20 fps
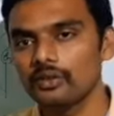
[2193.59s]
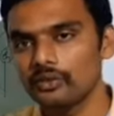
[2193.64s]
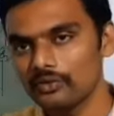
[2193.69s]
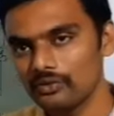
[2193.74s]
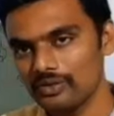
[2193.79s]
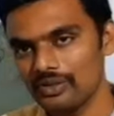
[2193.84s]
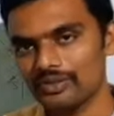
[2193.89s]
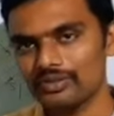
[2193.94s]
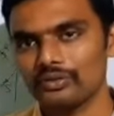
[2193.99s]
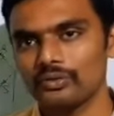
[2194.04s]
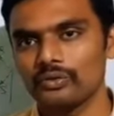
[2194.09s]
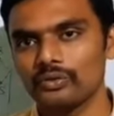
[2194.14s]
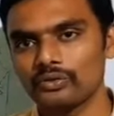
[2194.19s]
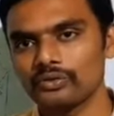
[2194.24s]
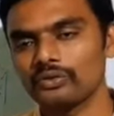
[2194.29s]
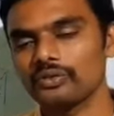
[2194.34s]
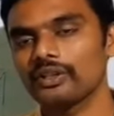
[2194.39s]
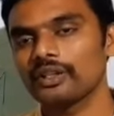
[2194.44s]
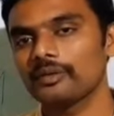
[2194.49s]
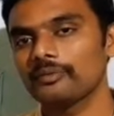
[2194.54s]
You just go
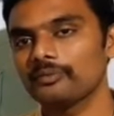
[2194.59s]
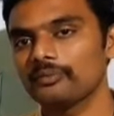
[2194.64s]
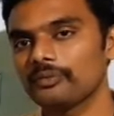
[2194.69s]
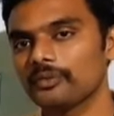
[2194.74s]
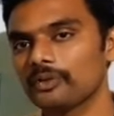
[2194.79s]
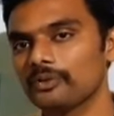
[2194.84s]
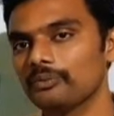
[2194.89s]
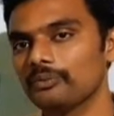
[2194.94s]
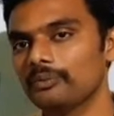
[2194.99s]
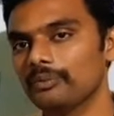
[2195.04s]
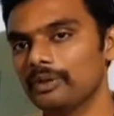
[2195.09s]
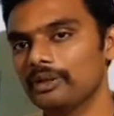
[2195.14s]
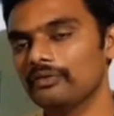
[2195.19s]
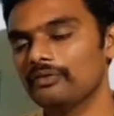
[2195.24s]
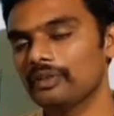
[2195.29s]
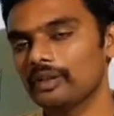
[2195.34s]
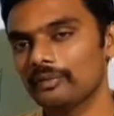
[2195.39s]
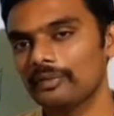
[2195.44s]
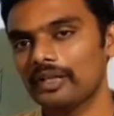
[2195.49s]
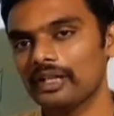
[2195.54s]
through them, you be
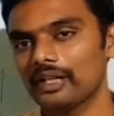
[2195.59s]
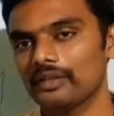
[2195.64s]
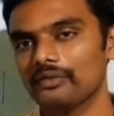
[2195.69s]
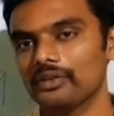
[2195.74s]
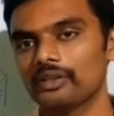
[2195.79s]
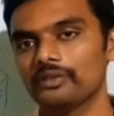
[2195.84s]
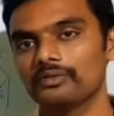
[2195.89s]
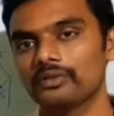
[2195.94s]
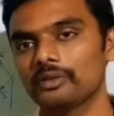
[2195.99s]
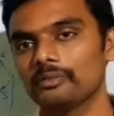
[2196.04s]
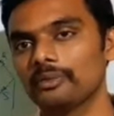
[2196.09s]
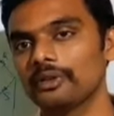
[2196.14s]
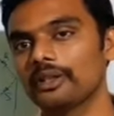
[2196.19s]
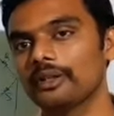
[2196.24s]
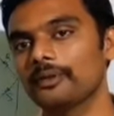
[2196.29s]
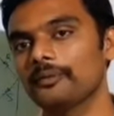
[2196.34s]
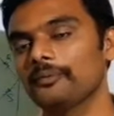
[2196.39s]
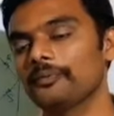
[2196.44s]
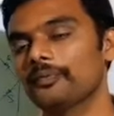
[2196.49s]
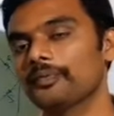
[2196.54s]
familiar with the
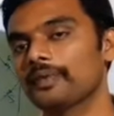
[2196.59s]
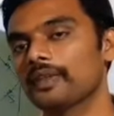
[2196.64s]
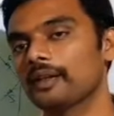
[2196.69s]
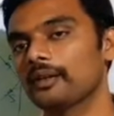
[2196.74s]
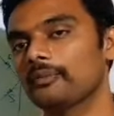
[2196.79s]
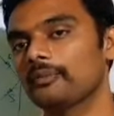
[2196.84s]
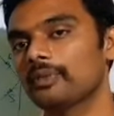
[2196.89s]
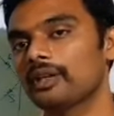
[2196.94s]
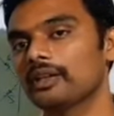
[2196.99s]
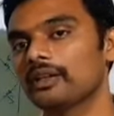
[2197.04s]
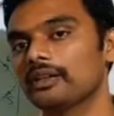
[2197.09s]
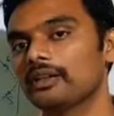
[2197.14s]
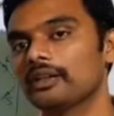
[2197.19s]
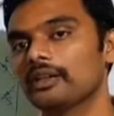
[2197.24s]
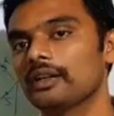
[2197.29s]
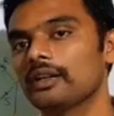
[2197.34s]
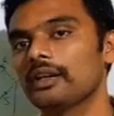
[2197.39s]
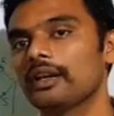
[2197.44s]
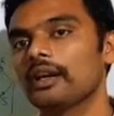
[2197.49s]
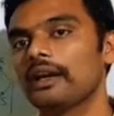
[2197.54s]
formula, but
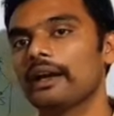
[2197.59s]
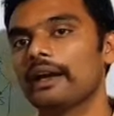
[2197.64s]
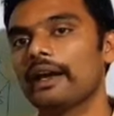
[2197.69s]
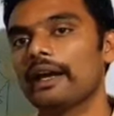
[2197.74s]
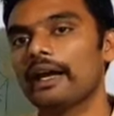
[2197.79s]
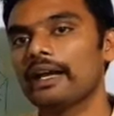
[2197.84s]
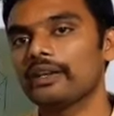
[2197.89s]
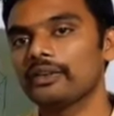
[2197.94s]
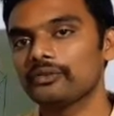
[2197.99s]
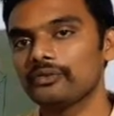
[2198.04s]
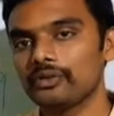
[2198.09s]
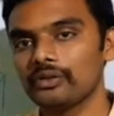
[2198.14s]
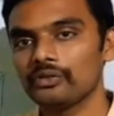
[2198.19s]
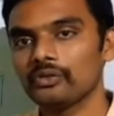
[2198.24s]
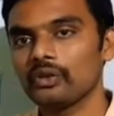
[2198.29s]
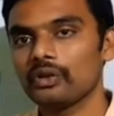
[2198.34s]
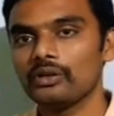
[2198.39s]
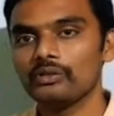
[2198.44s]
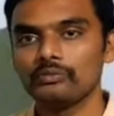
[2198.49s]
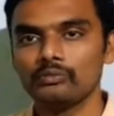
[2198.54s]
as we
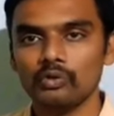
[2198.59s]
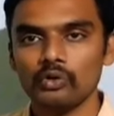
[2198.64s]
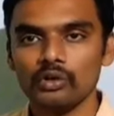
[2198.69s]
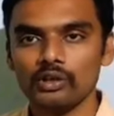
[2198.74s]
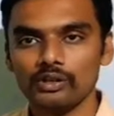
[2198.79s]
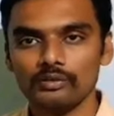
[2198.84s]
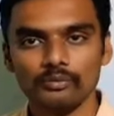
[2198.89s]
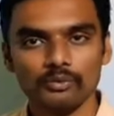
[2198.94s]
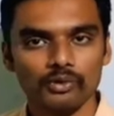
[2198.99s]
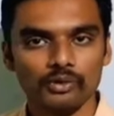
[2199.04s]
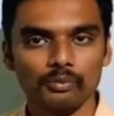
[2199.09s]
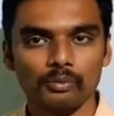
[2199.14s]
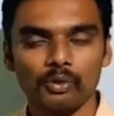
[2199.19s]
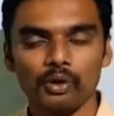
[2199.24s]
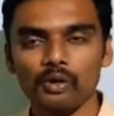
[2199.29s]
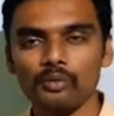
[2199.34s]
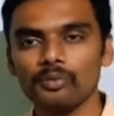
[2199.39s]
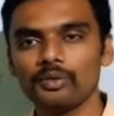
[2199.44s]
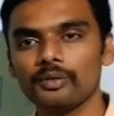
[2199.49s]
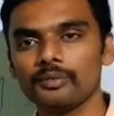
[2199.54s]
solve more and more
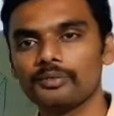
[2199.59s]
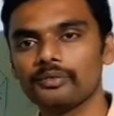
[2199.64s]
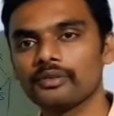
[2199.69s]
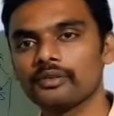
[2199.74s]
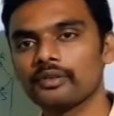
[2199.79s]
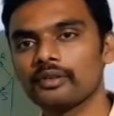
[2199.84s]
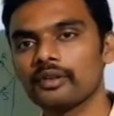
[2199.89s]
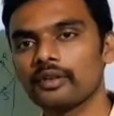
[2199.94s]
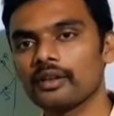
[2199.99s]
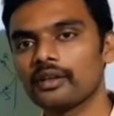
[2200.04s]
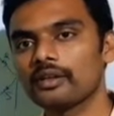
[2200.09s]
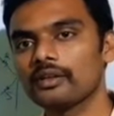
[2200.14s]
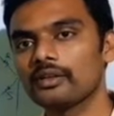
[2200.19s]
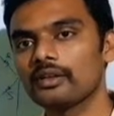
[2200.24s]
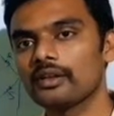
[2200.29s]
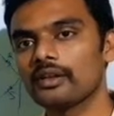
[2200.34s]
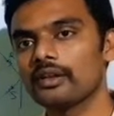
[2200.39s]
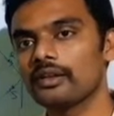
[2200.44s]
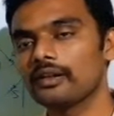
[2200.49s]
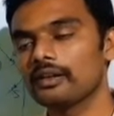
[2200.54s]
problems, you'll
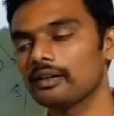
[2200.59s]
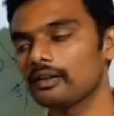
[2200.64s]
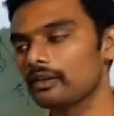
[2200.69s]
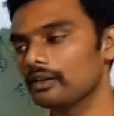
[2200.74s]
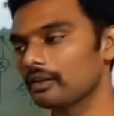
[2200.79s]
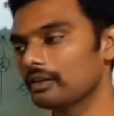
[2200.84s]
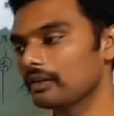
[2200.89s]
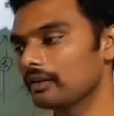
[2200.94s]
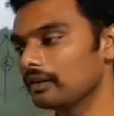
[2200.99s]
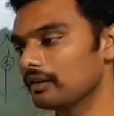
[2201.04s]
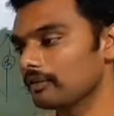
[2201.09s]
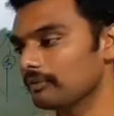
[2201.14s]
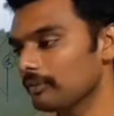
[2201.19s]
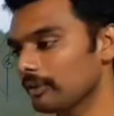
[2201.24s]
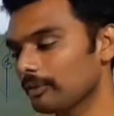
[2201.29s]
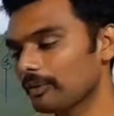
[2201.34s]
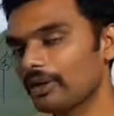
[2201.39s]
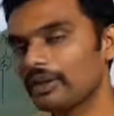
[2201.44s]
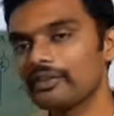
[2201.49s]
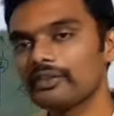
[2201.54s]

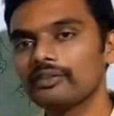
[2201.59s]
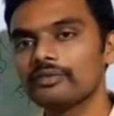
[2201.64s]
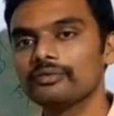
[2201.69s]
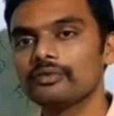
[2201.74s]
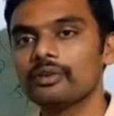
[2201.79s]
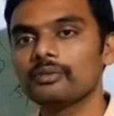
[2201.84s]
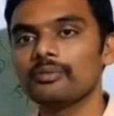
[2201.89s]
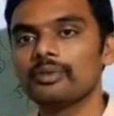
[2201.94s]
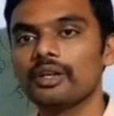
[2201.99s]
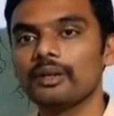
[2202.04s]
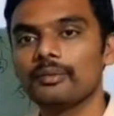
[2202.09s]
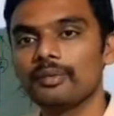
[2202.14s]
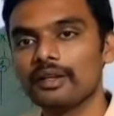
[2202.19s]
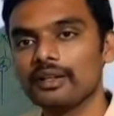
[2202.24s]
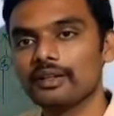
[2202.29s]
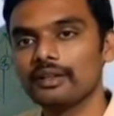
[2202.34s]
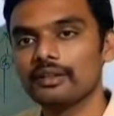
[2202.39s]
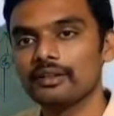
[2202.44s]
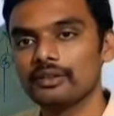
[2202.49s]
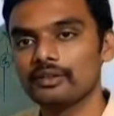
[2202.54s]
memorize the formula
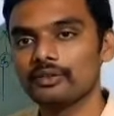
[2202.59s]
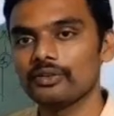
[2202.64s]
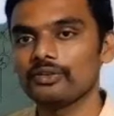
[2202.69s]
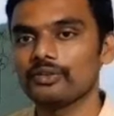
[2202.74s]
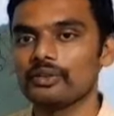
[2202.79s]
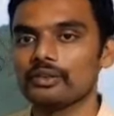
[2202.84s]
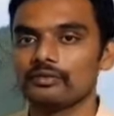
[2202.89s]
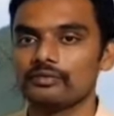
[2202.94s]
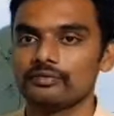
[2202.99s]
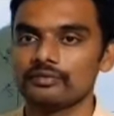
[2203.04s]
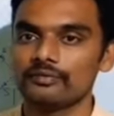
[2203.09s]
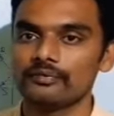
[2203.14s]
by yourself.